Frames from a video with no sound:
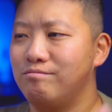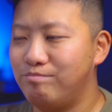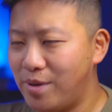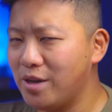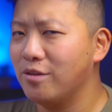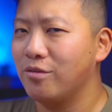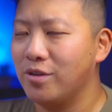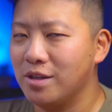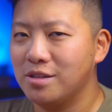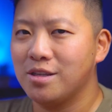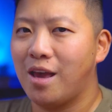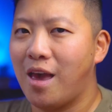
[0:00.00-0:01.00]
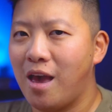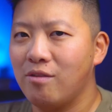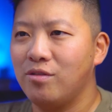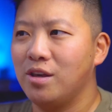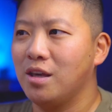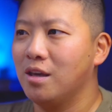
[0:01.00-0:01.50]
benefit to
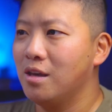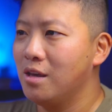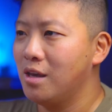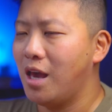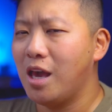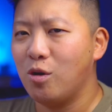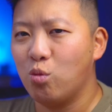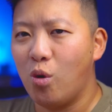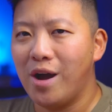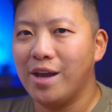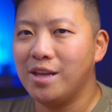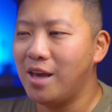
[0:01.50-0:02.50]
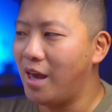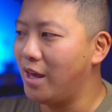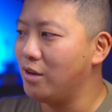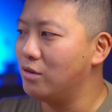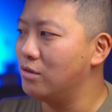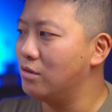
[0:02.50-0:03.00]
having a wide
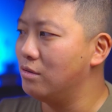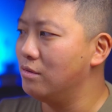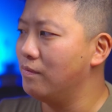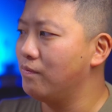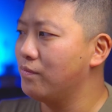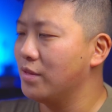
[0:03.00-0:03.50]
angle